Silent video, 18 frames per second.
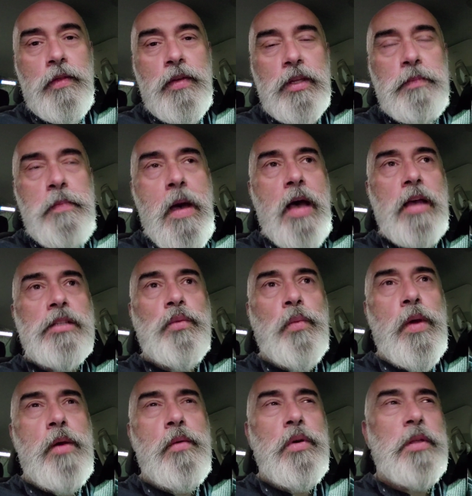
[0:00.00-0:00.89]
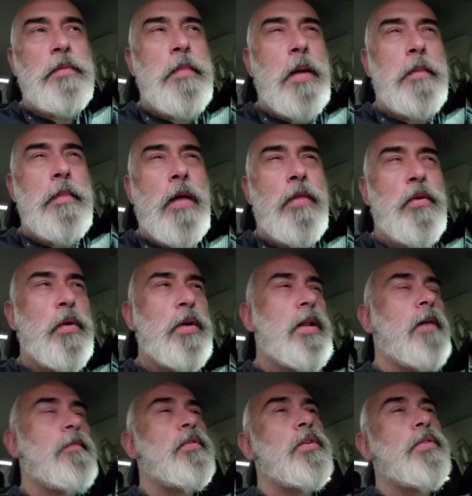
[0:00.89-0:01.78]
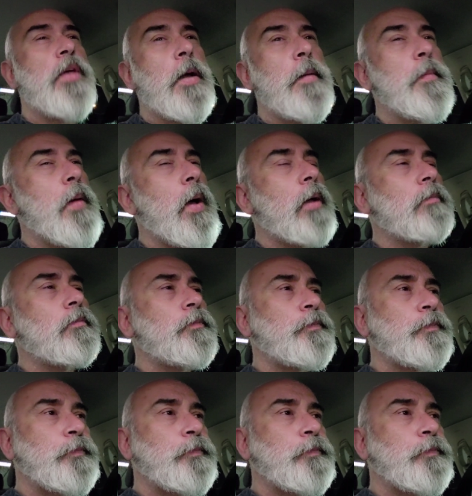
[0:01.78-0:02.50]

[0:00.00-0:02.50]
this past week with my mother and everything. But